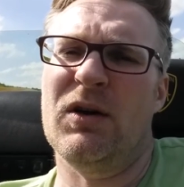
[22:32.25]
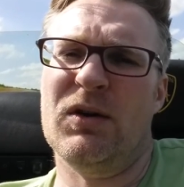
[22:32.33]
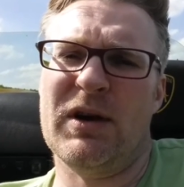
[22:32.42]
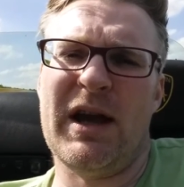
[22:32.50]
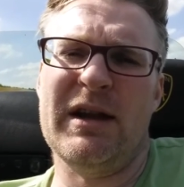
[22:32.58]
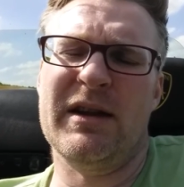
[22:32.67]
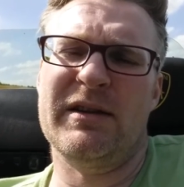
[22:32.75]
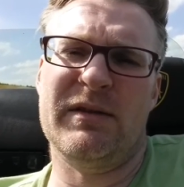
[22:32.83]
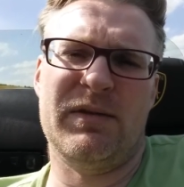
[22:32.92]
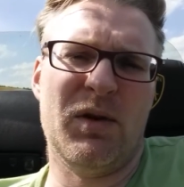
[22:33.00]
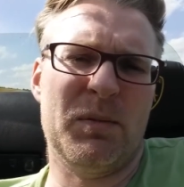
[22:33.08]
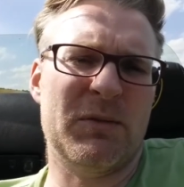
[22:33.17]
Okay, they
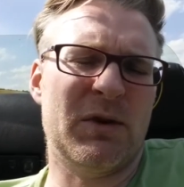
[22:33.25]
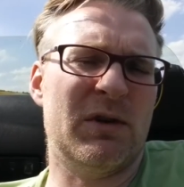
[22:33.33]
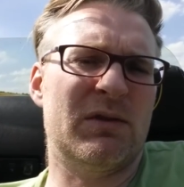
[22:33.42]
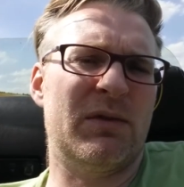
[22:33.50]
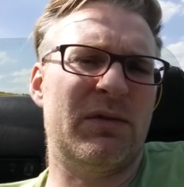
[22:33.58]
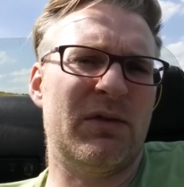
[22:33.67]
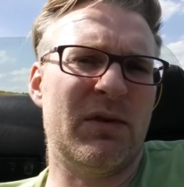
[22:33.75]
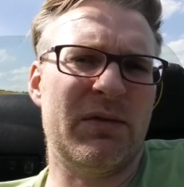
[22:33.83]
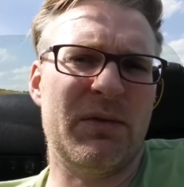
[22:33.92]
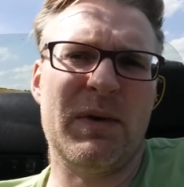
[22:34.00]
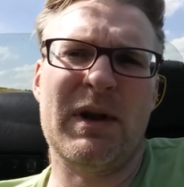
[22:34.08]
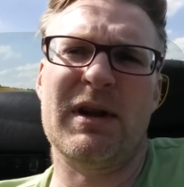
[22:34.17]
developed a lot of
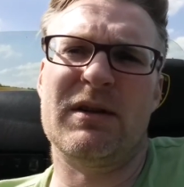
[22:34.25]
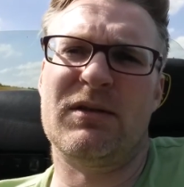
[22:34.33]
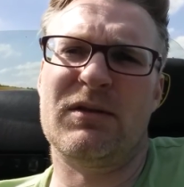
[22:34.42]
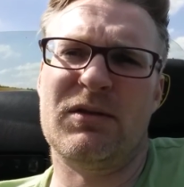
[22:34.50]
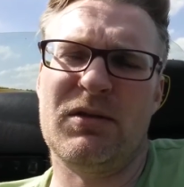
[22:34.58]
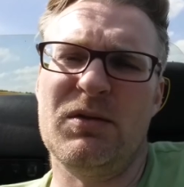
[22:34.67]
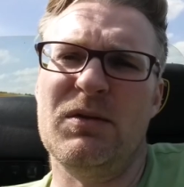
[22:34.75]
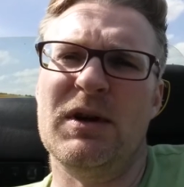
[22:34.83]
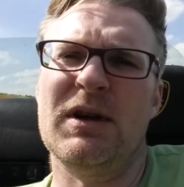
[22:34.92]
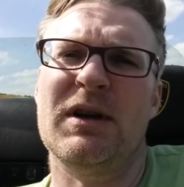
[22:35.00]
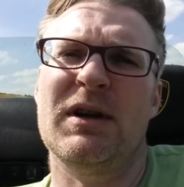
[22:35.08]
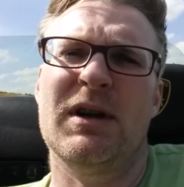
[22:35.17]
software, that's true,
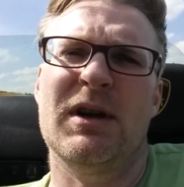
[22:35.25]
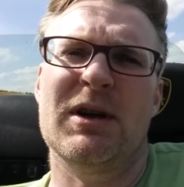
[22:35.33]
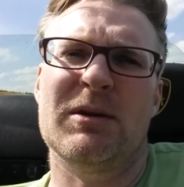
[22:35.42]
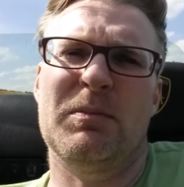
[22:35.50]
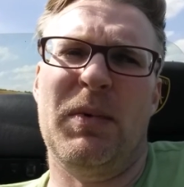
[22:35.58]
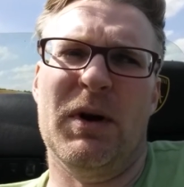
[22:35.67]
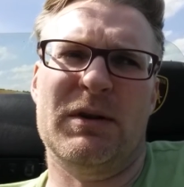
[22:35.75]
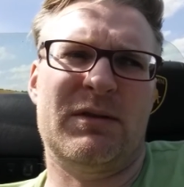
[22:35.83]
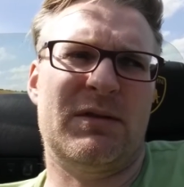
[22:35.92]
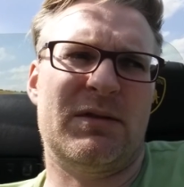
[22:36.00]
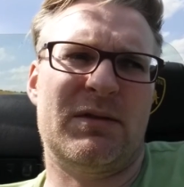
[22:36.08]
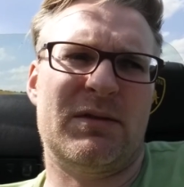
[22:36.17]
but